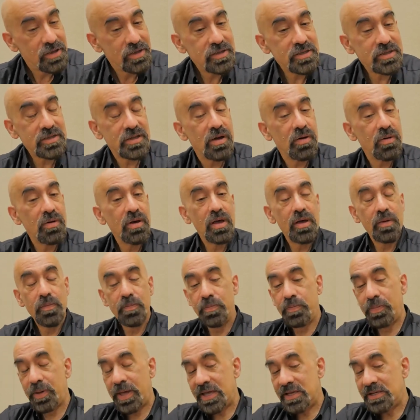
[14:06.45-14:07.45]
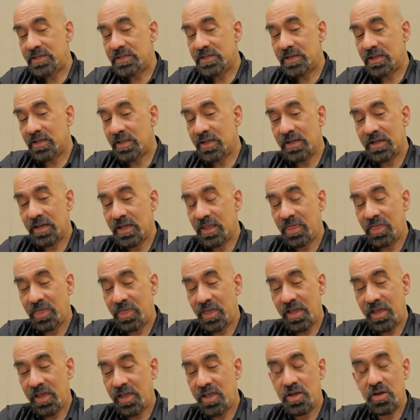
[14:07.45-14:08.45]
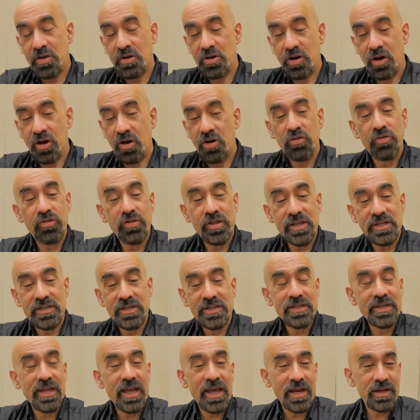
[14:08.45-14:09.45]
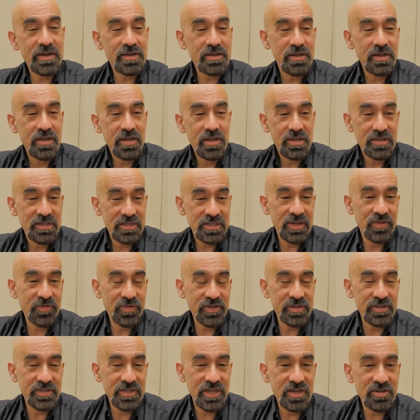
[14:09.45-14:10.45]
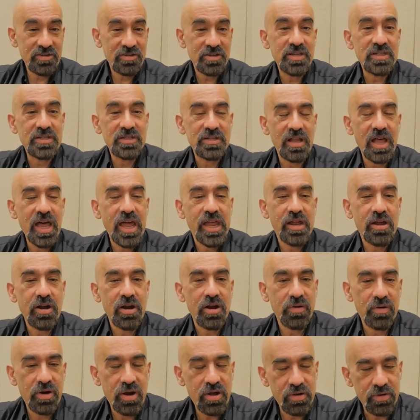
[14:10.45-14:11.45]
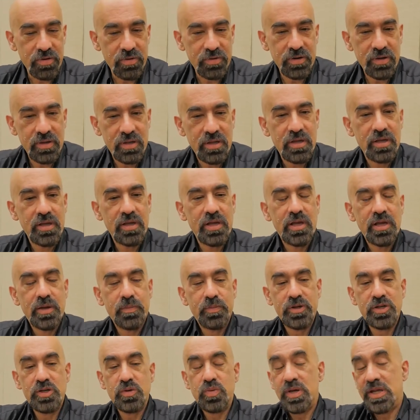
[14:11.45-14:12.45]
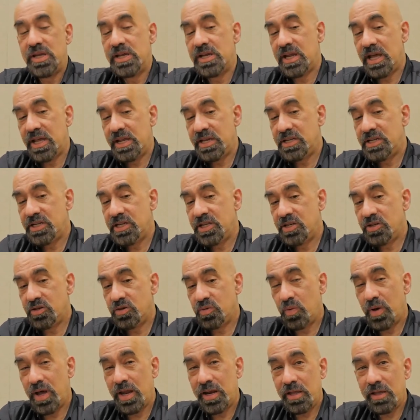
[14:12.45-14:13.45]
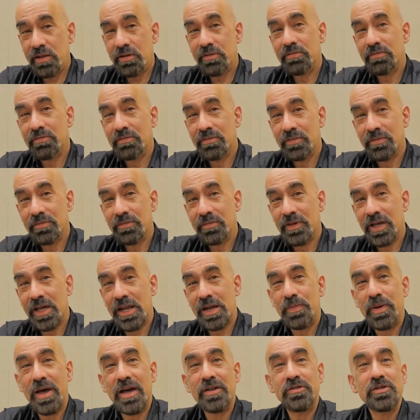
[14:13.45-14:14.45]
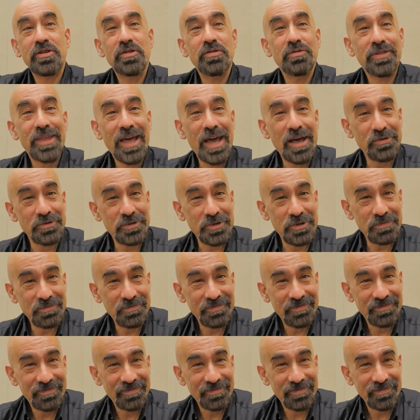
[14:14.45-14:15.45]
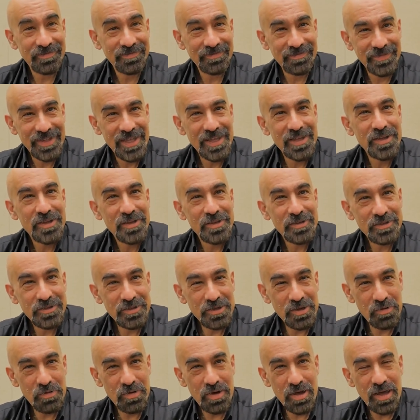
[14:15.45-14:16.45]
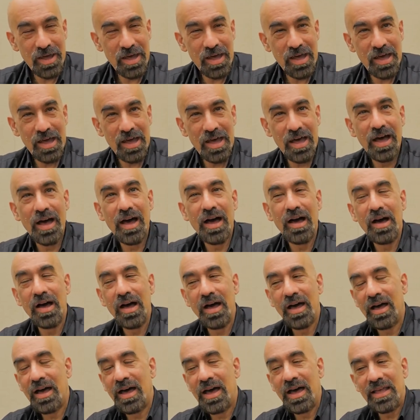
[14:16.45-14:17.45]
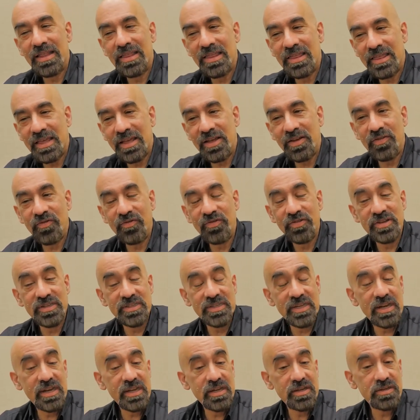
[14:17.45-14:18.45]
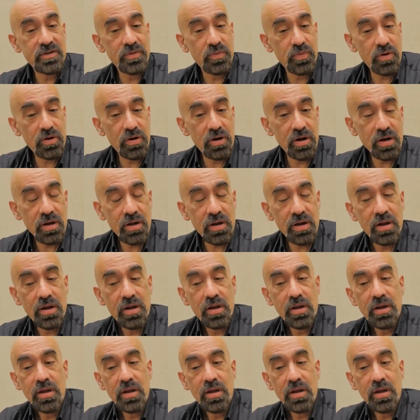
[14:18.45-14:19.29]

So basically, I think you can only detect civilizations like our own between 1920 and about 2000. So I think for SETI to work,